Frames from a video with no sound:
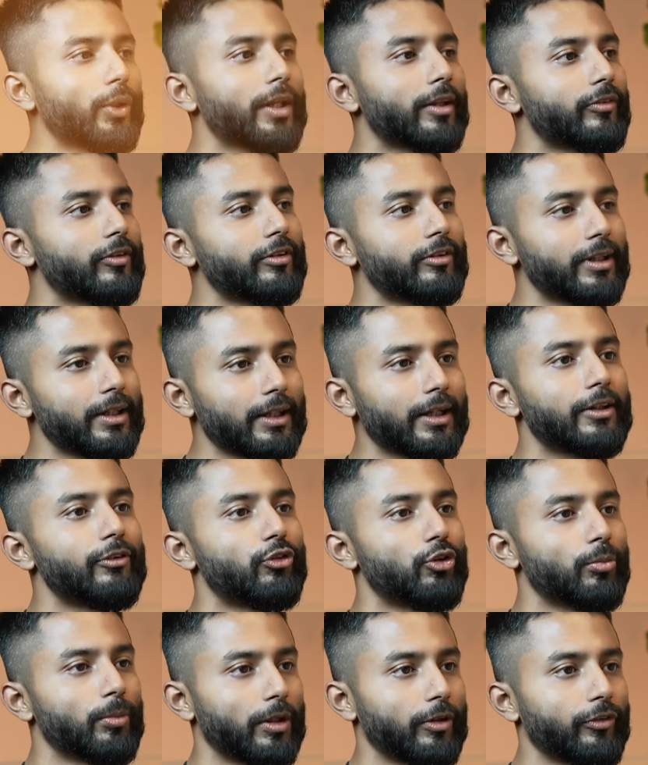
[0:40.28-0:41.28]
existing
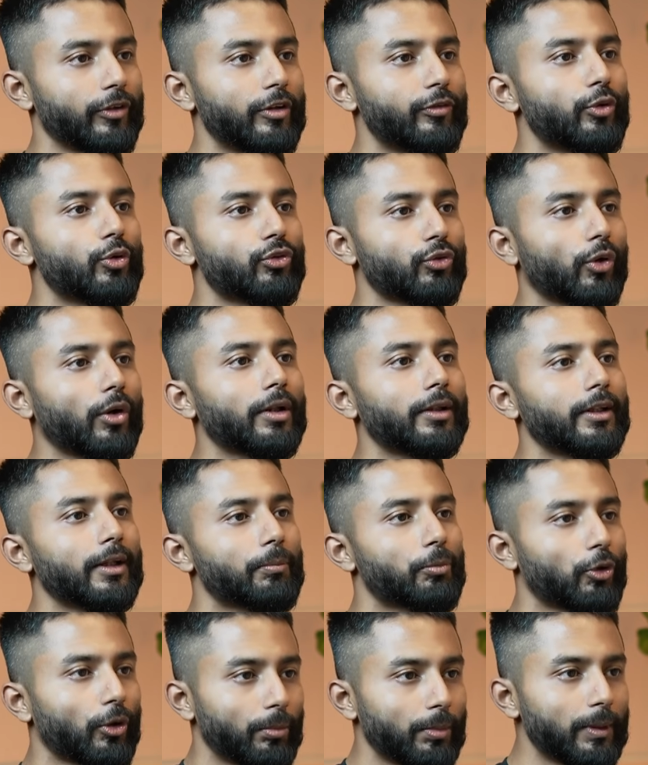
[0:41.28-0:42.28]
consumers, if you solve their
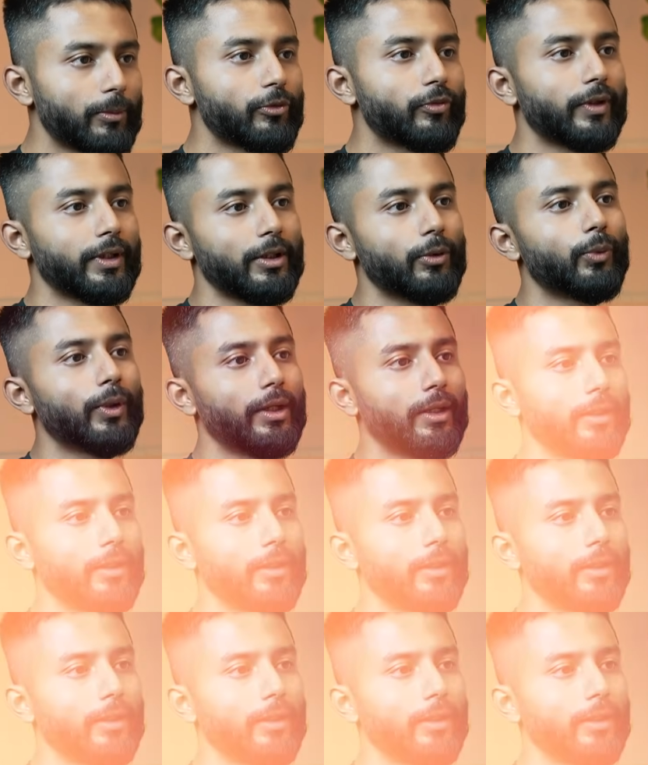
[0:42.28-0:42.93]
problems very well,